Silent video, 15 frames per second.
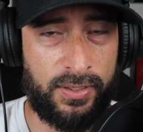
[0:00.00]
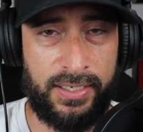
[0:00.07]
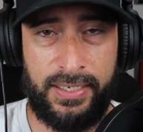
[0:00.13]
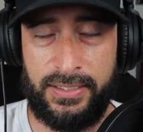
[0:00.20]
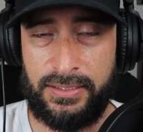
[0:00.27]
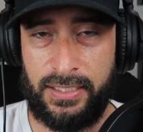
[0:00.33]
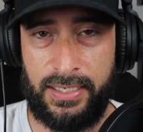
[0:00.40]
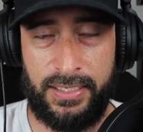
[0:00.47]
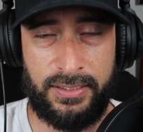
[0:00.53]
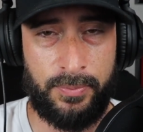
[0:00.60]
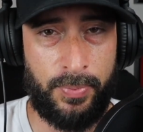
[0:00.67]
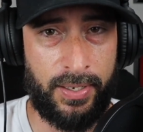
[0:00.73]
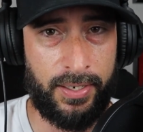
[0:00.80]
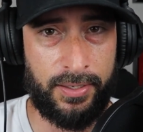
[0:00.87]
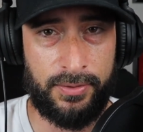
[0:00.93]
he's
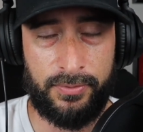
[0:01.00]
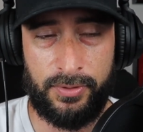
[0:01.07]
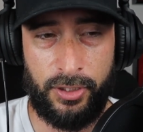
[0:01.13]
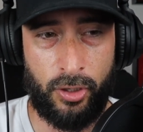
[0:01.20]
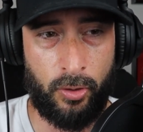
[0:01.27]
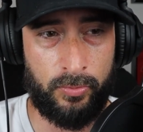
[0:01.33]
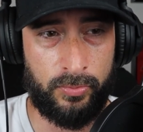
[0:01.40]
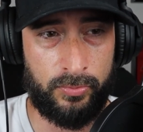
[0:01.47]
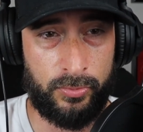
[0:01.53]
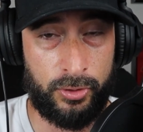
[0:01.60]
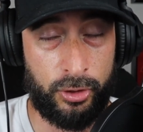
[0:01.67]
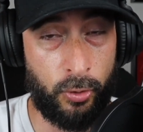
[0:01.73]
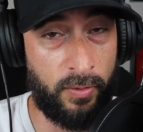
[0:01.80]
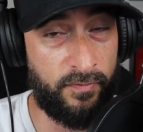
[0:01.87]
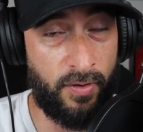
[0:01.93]
been,
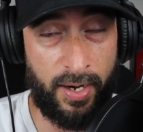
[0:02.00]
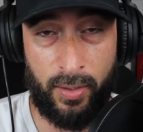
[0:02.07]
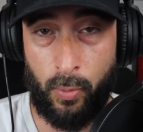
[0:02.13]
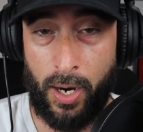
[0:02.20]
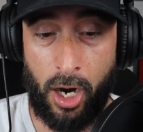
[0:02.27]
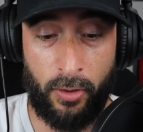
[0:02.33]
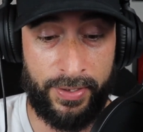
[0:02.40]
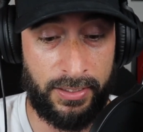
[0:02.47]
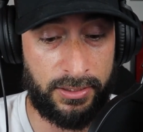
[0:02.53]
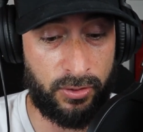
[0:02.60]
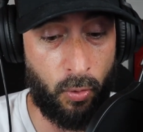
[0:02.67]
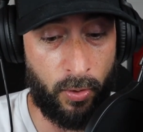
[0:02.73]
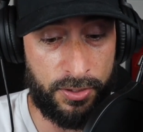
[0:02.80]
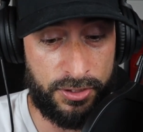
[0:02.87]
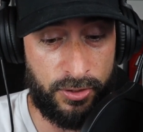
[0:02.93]
doing very well. He's
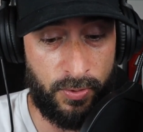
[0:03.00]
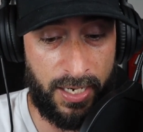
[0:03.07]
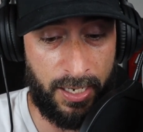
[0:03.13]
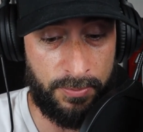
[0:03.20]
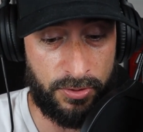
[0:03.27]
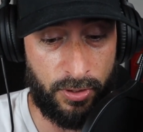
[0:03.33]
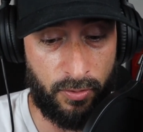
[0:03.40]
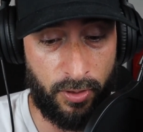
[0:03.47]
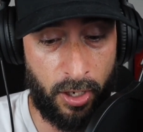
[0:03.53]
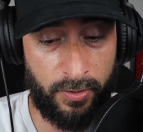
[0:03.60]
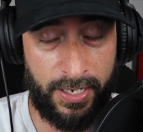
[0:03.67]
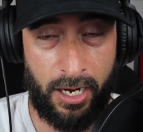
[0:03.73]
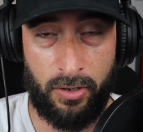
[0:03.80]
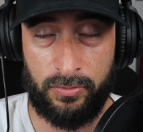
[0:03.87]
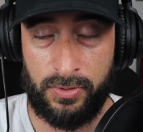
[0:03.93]
scored 2 games in a row
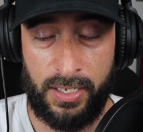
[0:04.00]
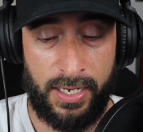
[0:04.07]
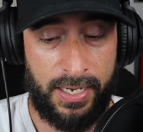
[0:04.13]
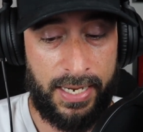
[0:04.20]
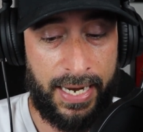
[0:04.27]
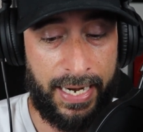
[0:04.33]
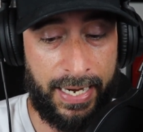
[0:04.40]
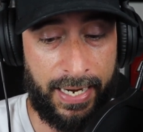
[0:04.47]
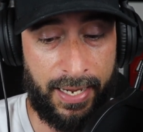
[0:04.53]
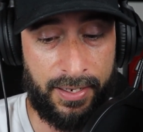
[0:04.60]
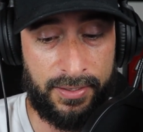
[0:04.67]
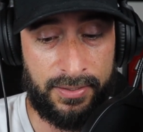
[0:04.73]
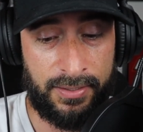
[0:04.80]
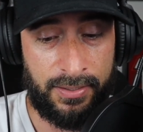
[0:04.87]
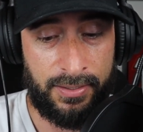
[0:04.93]
now,
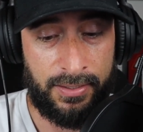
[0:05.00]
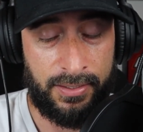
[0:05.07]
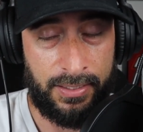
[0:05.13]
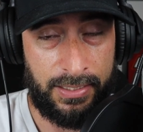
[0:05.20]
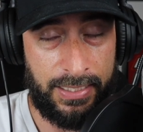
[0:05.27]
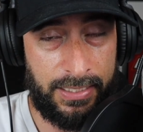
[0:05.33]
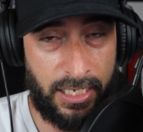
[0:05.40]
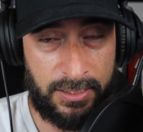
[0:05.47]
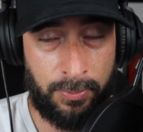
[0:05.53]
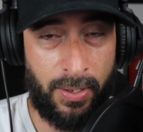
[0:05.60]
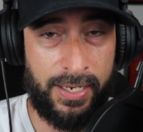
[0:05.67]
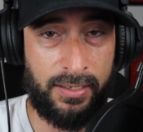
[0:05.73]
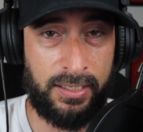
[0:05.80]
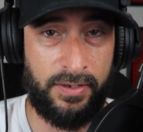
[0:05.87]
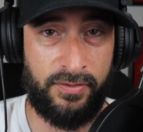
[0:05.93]
and he does
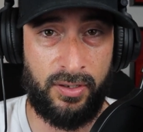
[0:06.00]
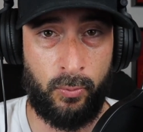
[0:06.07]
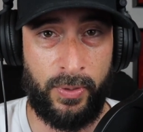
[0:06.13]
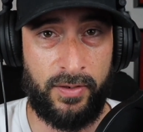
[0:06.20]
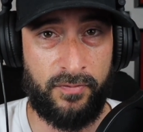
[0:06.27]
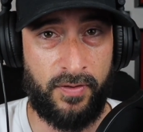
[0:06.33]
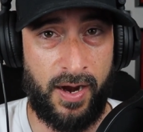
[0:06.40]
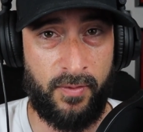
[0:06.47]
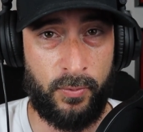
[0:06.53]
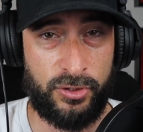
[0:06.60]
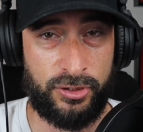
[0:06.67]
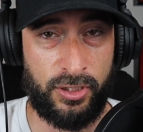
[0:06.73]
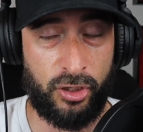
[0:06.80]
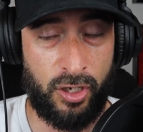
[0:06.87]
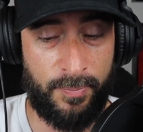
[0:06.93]
play Cleveland in week 5, which
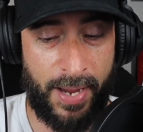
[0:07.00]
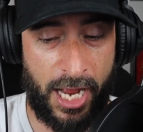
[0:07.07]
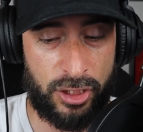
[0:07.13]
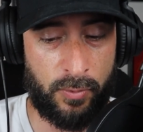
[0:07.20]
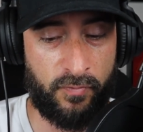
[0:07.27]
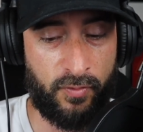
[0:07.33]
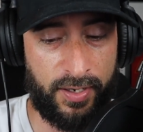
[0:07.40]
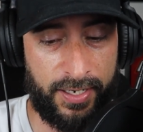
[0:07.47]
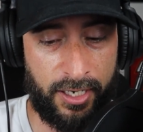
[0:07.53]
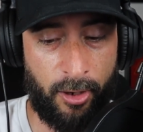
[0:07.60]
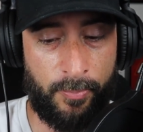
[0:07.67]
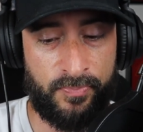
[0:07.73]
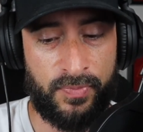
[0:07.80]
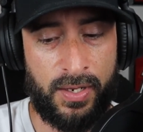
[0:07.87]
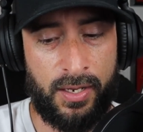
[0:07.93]
is a good matchup for
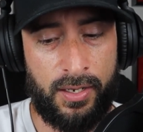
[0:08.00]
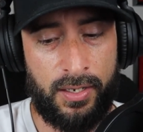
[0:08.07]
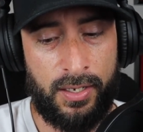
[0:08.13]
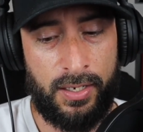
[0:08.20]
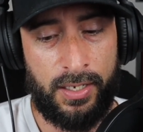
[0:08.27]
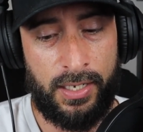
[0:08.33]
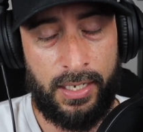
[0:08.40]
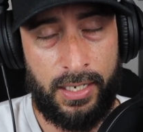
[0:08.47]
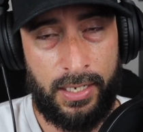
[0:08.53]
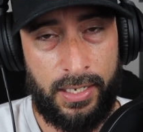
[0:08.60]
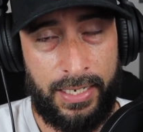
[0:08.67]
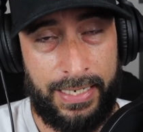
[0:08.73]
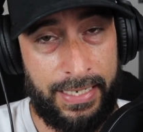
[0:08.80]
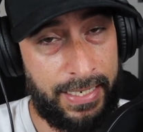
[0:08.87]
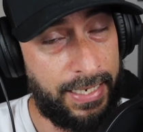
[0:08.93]
him.
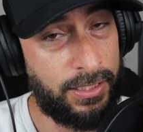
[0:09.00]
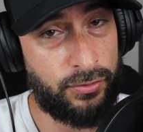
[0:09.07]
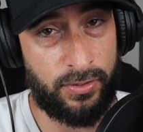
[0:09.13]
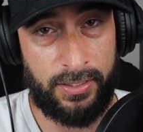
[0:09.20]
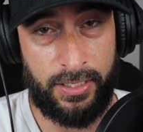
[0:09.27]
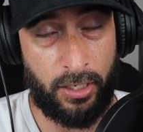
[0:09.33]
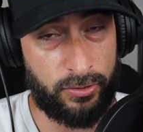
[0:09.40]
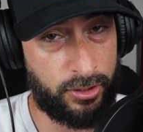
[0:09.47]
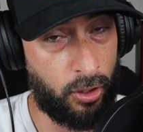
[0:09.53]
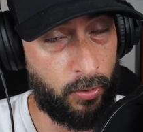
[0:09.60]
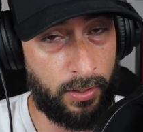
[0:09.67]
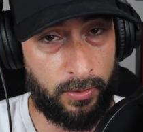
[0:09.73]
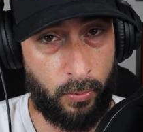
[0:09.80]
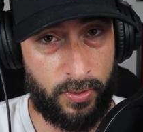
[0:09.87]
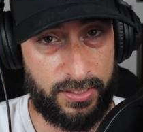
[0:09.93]
He is, so
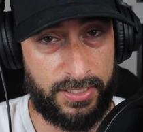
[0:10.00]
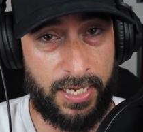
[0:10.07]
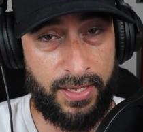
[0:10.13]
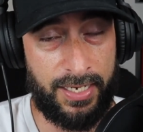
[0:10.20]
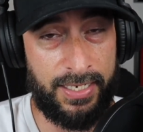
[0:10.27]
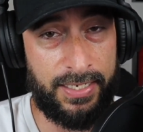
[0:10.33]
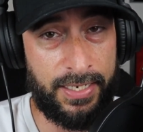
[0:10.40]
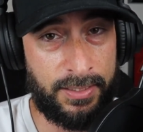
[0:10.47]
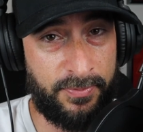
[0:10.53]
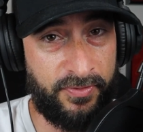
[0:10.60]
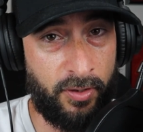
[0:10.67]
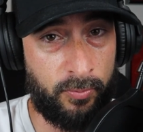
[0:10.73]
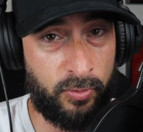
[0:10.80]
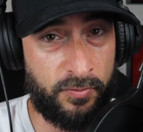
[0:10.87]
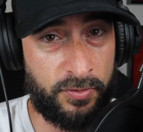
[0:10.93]
I want to say that he is
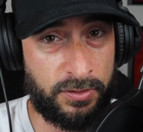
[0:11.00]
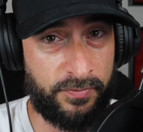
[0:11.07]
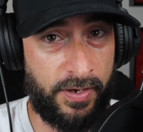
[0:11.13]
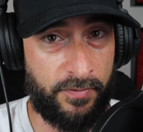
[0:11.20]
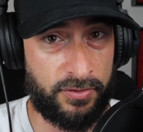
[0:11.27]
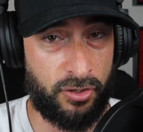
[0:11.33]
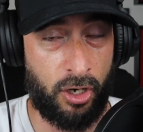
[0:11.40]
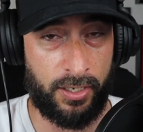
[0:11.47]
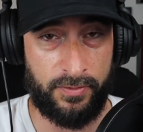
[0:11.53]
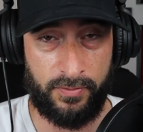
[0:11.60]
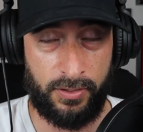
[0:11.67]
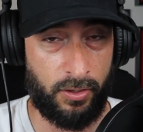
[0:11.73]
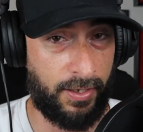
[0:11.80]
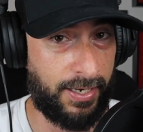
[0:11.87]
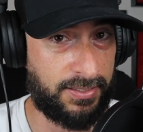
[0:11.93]
Phillip Rivers' favorite target.
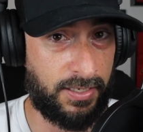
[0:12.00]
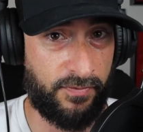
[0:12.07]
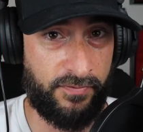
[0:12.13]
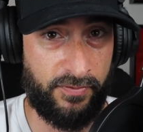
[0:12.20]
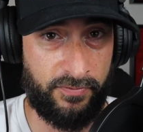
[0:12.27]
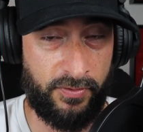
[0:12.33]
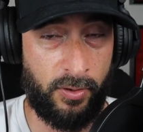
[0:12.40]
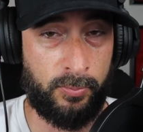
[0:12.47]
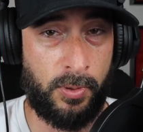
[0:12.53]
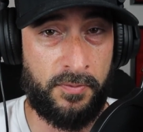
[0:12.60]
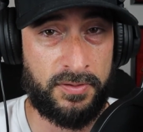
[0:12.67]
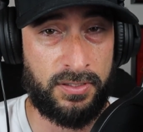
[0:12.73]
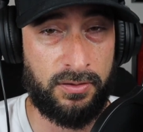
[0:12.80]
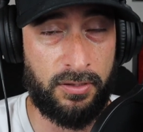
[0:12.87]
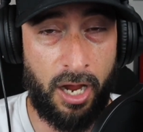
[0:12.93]
Like I said, Phillip
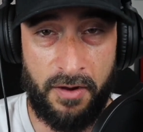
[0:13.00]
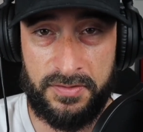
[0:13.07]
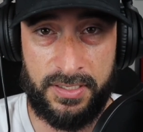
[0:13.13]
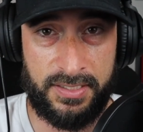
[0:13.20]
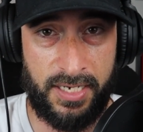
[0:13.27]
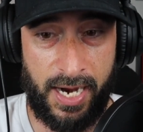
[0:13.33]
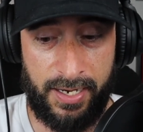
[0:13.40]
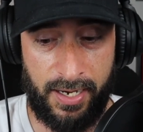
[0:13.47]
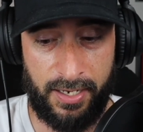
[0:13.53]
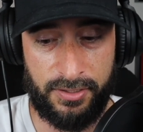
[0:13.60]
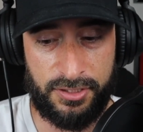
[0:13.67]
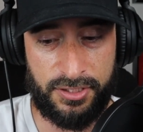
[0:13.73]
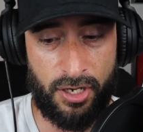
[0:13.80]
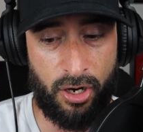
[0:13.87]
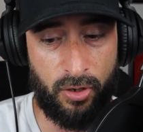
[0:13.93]
Rivers loves the tight end,
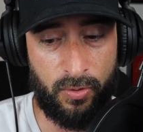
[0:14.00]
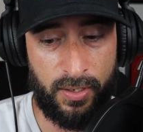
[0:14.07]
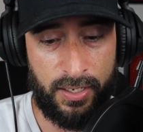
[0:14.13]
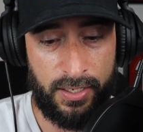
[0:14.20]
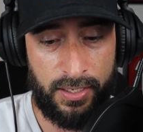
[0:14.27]
so